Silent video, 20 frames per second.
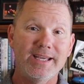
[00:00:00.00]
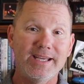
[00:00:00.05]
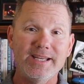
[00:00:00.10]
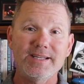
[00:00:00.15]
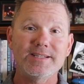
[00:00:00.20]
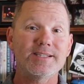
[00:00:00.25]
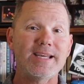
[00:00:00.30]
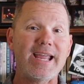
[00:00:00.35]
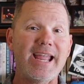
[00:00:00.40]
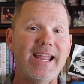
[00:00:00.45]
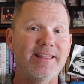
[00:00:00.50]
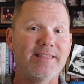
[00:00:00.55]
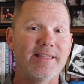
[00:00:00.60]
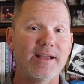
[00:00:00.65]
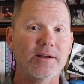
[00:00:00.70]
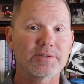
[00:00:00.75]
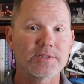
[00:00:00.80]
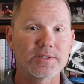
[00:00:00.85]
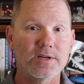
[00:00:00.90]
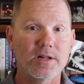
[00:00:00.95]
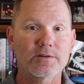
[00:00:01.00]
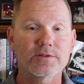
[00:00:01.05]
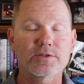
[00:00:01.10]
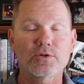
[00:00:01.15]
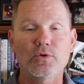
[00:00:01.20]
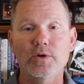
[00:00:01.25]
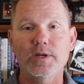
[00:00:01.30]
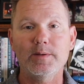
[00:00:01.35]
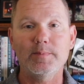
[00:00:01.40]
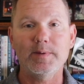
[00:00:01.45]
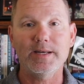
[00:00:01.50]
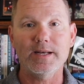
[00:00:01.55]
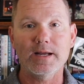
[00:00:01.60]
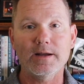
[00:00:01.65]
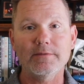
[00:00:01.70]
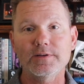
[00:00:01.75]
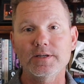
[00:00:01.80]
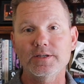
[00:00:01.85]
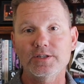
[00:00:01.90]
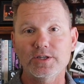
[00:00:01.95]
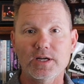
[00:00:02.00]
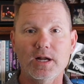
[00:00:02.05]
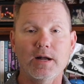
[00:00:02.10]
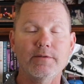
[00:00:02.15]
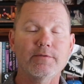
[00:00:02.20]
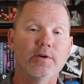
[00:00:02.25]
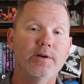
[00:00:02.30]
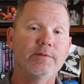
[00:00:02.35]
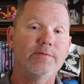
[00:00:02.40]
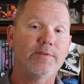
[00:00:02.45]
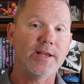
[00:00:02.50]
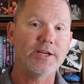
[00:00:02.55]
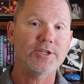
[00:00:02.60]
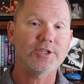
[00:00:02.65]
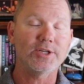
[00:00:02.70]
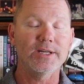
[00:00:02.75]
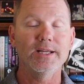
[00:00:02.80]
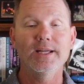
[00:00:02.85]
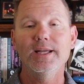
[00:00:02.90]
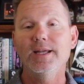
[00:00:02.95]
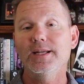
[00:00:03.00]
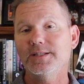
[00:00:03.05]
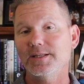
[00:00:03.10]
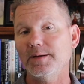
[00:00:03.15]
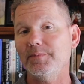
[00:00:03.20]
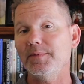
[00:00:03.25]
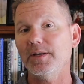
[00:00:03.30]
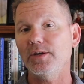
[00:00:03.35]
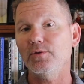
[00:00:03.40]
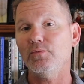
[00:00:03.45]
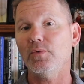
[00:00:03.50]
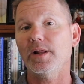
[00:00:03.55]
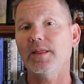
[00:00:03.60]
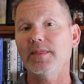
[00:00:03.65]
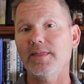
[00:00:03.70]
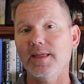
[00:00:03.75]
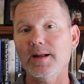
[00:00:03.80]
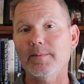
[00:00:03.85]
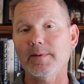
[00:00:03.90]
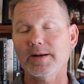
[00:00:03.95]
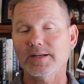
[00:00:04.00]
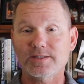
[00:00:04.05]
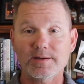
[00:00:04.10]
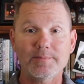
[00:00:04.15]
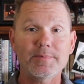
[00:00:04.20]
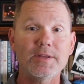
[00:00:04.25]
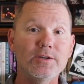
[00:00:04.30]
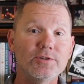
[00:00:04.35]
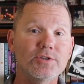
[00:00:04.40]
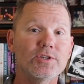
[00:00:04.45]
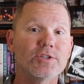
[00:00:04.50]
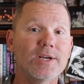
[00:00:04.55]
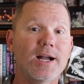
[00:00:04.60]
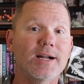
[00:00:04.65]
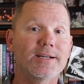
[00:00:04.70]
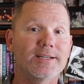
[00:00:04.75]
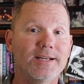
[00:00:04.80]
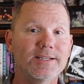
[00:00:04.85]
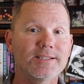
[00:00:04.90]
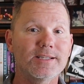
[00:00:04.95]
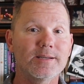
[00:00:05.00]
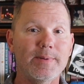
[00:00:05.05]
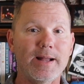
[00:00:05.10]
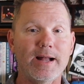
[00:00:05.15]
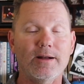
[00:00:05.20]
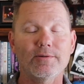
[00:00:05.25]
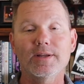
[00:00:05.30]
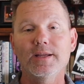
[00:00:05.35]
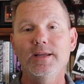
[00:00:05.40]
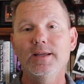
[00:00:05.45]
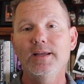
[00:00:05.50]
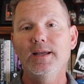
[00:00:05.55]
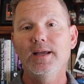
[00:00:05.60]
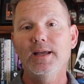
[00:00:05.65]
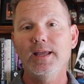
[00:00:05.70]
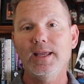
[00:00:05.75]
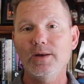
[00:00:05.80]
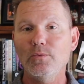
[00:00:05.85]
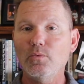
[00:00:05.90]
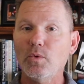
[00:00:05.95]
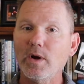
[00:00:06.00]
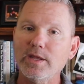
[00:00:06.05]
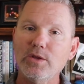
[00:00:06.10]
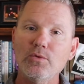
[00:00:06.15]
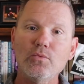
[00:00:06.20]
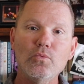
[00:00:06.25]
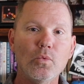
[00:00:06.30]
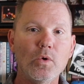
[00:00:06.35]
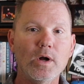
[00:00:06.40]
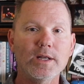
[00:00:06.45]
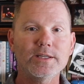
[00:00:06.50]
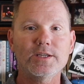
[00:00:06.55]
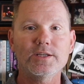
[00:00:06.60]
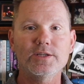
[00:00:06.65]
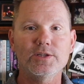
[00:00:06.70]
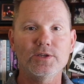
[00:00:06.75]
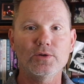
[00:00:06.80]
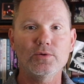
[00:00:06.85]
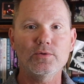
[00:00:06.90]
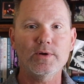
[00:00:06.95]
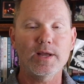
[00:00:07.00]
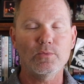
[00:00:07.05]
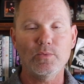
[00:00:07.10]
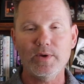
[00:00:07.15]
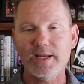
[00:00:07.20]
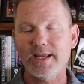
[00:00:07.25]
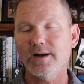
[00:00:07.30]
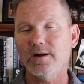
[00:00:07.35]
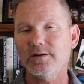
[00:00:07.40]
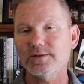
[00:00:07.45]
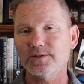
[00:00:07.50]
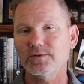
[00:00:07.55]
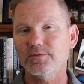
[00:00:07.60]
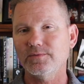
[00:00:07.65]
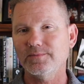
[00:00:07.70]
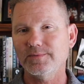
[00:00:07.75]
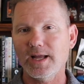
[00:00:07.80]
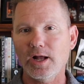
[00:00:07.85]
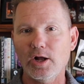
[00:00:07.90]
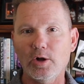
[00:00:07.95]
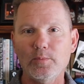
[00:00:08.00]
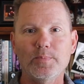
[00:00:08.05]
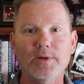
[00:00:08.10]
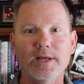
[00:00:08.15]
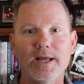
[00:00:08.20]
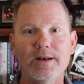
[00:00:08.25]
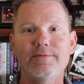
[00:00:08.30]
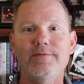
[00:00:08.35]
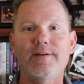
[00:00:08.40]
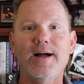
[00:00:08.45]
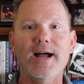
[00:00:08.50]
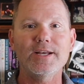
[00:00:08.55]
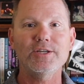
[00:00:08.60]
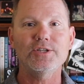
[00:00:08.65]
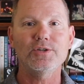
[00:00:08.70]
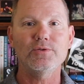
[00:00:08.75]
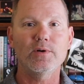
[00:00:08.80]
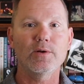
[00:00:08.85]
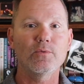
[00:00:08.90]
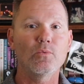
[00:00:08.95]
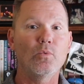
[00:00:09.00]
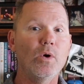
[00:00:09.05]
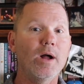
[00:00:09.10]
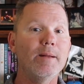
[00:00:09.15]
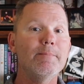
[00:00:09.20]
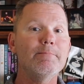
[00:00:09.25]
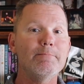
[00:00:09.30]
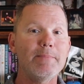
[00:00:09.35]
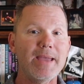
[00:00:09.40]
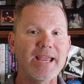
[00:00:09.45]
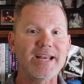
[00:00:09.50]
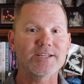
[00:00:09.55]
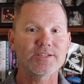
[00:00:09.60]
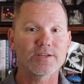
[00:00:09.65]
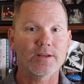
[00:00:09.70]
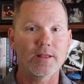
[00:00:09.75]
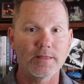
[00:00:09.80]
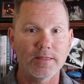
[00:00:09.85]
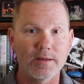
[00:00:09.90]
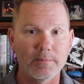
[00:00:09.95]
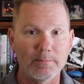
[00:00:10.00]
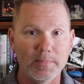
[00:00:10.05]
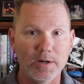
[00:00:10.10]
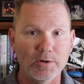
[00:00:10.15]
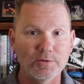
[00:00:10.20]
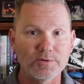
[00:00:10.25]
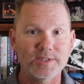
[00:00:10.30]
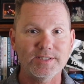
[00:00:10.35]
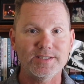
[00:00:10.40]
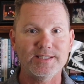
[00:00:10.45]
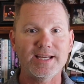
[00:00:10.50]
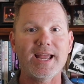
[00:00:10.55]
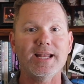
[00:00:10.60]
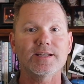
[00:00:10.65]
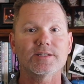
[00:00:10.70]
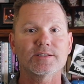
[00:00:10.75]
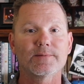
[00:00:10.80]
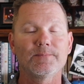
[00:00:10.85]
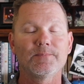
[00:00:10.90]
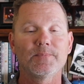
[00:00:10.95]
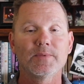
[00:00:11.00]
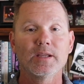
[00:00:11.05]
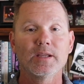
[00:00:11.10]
Is $8,000 going to be enough to cover inflation? It's something you wanna think about. It's something you should talk to us about in what you want to do, and we can also help advise you on what makes the most sense.